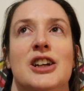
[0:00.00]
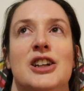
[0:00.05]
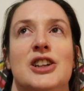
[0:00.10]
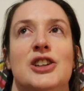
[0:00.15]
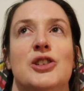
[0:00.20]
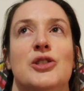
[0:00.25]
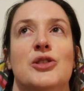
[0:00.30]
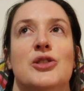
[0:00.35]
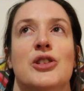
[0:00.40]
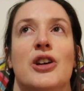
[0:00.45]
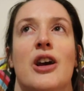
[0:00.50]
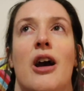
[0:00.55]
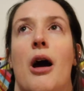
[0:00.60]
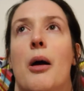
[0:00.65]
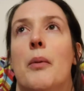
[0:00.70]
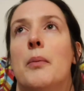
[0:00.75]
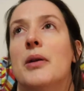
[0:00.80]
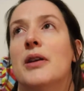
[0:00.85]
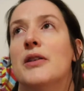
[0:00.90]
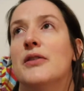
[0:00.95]
use a
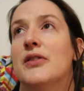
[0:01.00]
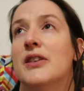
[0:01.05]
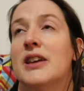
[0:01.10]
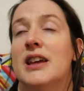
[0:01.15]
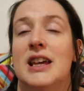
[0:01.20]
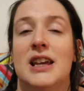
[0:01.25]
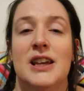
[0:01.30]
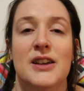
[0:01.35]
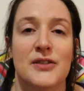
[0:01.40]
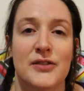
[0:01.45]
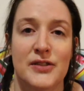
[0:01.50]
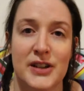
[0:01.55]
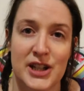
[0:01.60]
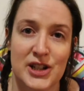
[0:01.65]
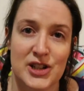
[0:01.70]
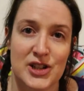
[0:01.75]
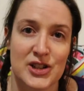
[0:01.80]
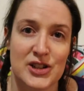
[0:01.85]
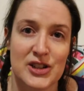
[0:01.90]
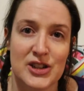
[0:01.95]
couple of the key
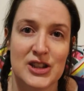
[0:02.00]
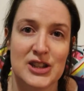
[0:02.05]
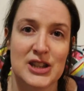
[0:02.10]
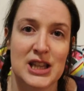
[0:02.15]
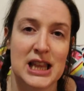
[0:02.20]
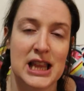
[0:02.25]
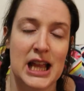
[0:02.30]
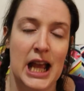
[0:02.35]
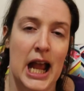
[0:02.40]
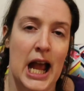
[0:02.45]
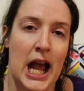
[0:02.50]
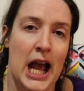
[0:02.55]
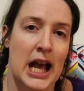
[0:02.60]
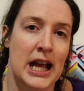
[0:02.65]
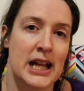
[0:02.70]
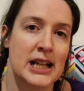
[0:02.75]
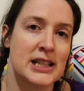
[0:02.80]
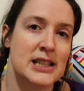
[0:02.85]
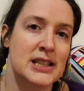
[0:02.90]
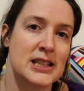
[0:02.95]
features that they
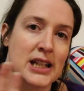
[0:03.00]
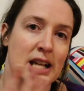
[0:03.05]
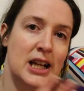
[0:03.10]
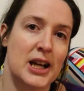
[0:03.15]
had